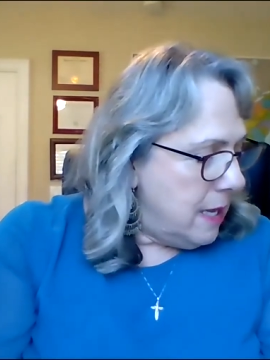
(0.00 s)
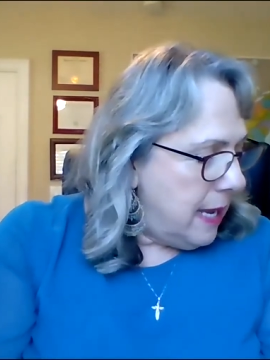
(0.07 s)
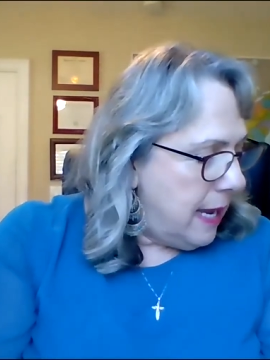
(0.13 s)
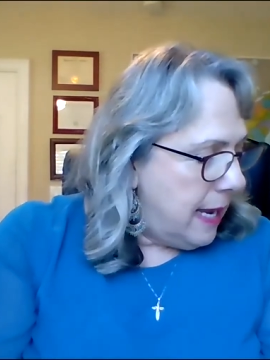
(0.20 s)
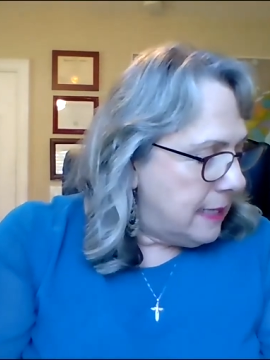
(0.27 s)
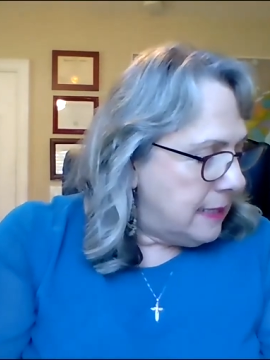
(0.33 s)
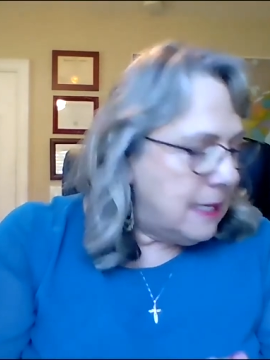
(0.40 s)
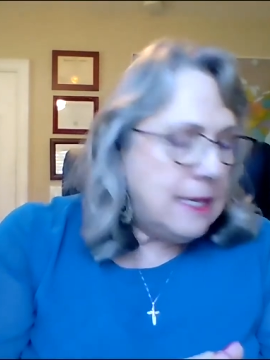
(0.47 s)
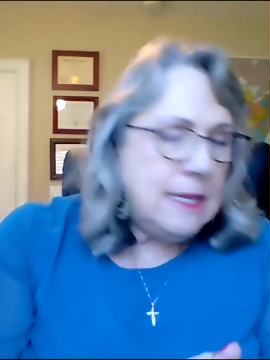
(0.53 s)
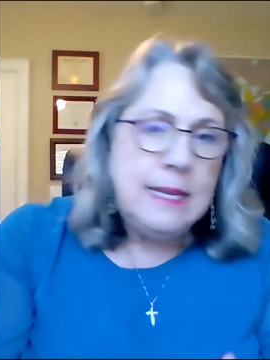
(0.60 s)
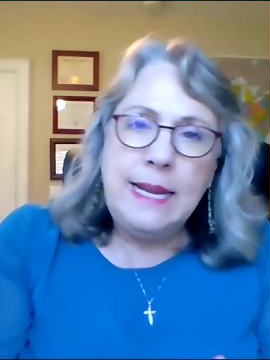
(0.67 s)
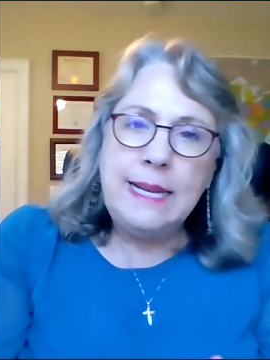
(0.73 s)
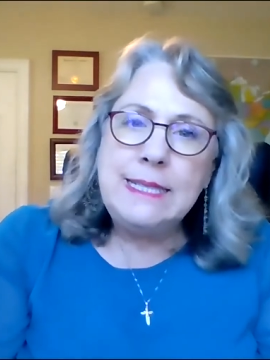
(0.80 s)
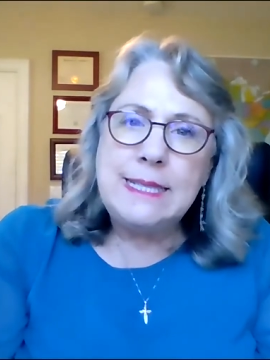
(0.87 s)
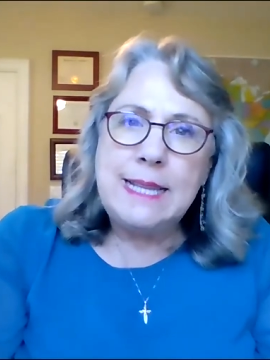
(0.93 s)
and
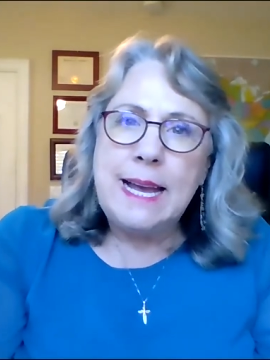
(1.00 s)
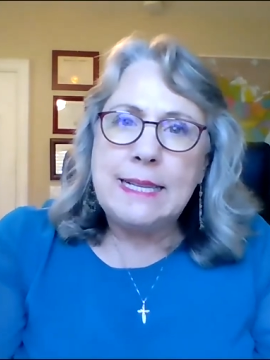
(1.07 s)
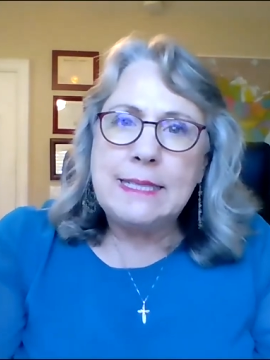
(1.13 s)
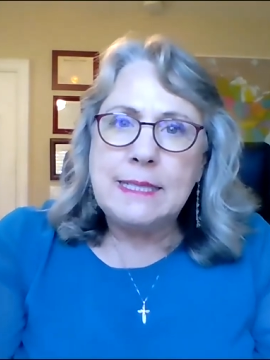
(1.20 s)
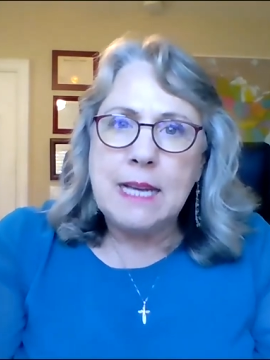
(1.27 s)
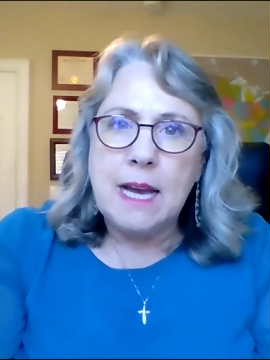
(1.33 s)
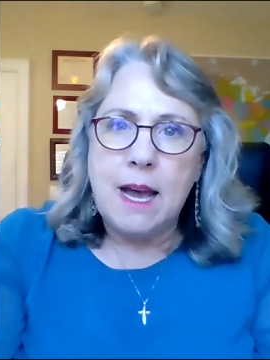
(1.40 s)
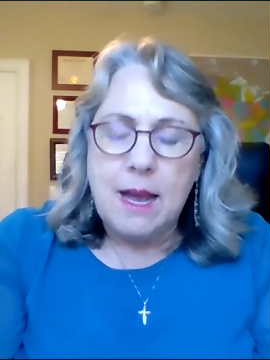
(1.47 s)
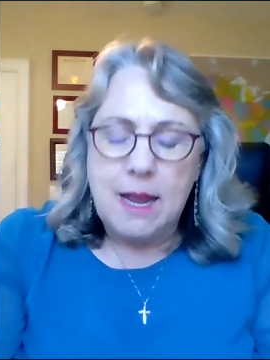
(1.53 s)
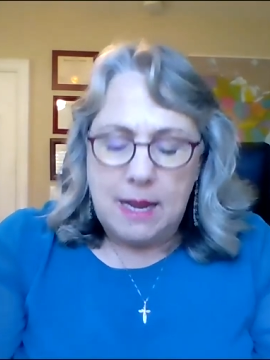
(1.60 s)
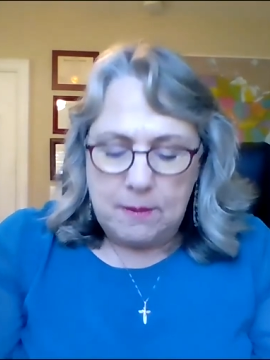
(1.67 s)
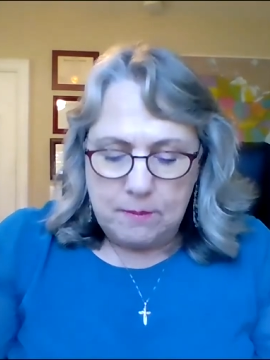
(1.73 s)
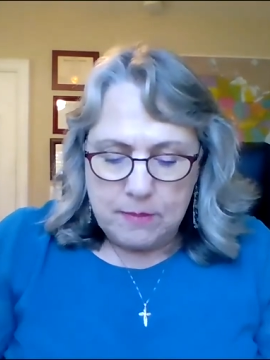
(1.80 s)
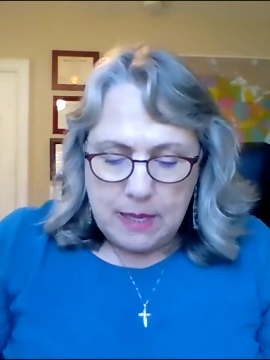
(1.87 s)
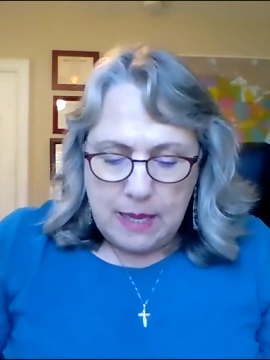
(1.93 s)
needs that
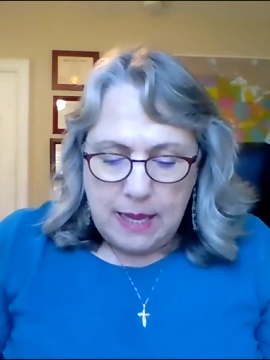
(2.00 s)
time.